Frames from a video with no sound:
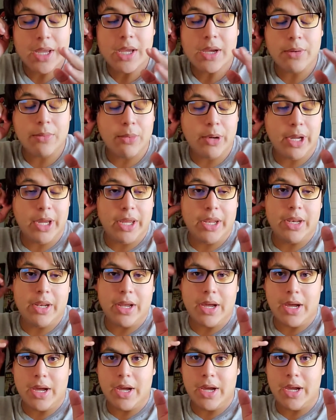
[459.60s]
when
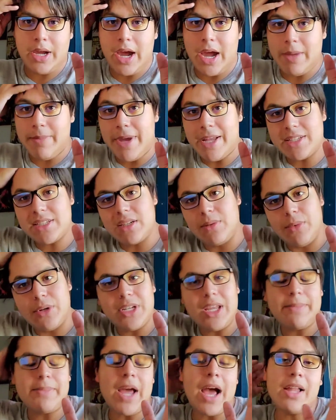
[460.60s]
I met someone
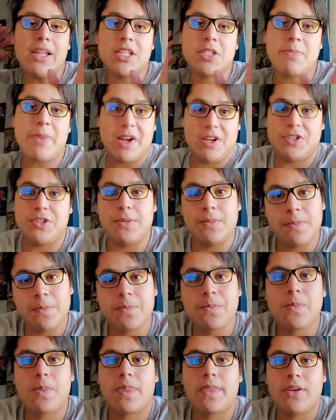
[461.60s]
named Alan Spicer,
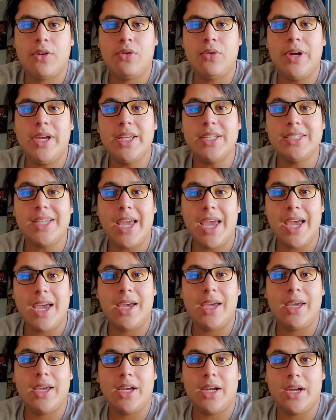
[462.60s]
who is
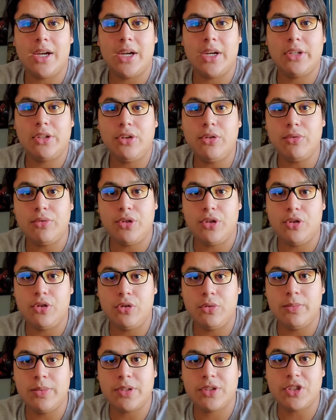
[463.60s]
a
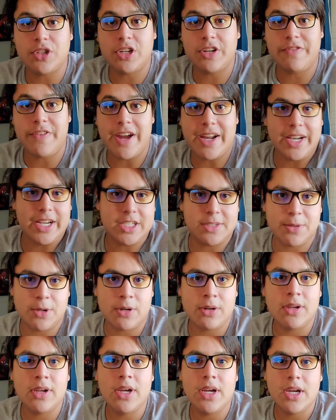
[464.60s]
YouTube certified
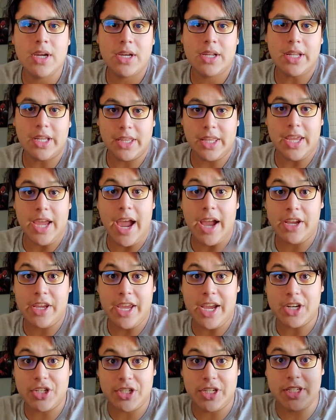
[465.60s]
expert. Like he
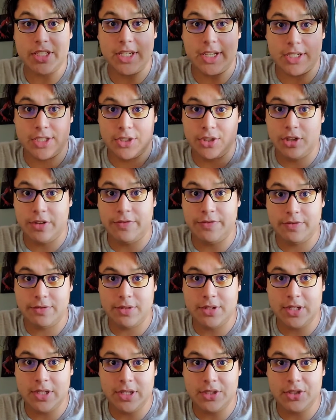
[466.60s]
actually has like
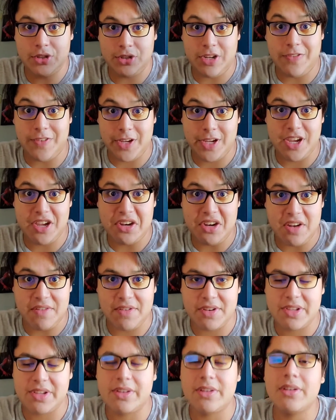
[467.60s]
a certificate and
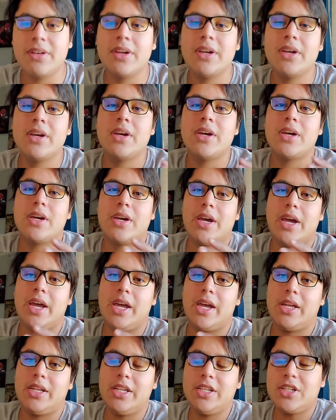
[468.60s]
everything,
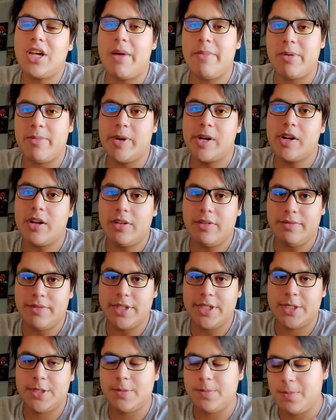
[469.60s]
and he taught me about all of
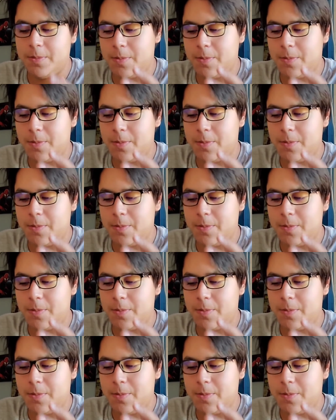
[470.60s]
this.